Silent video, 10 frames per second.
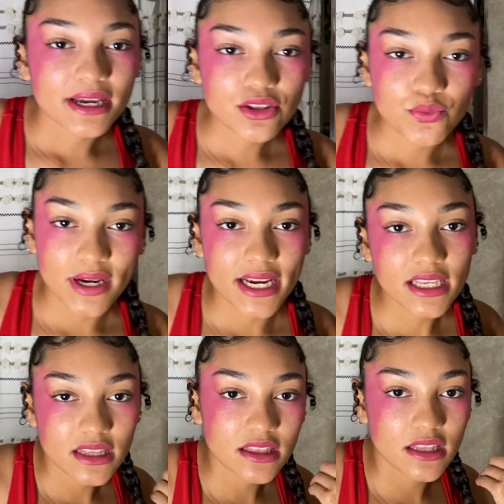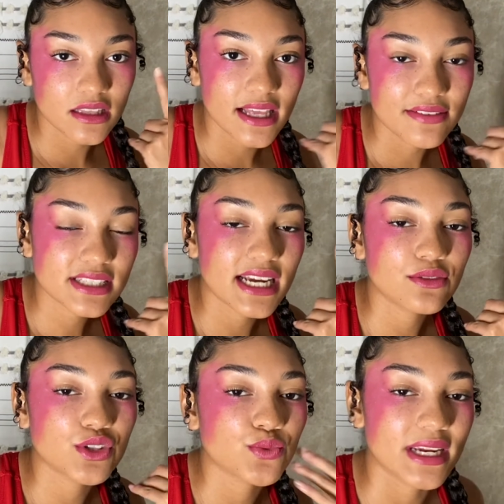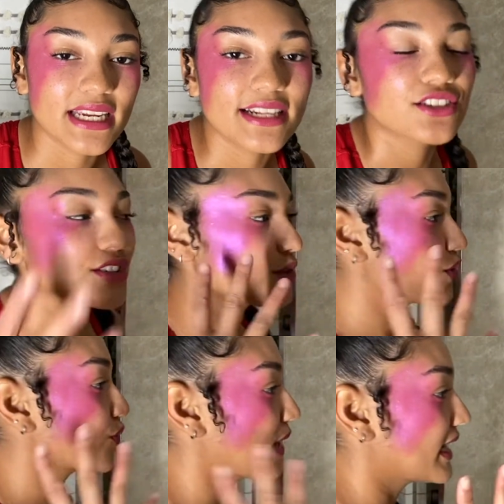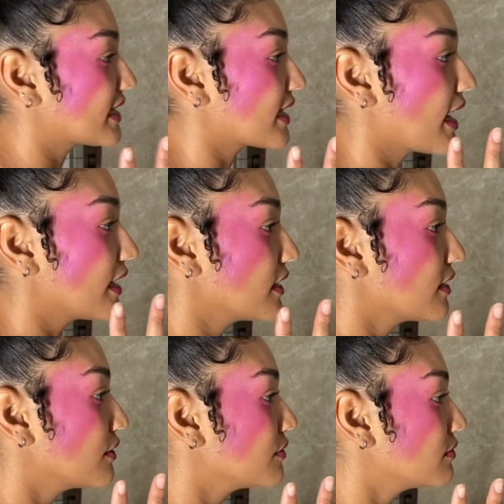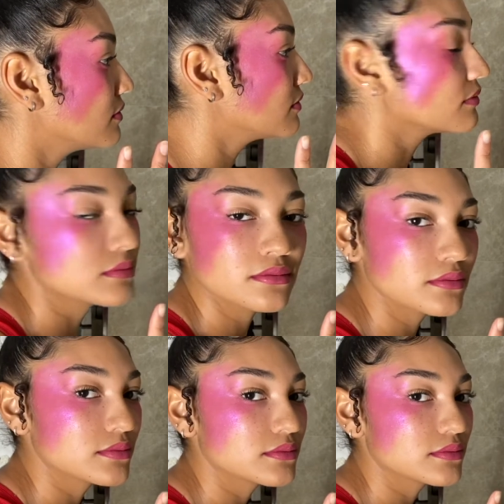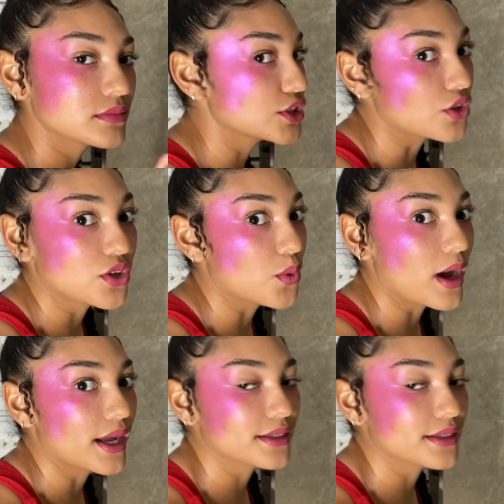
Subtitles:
the way, the left side was way easier than the right side. Don't know why.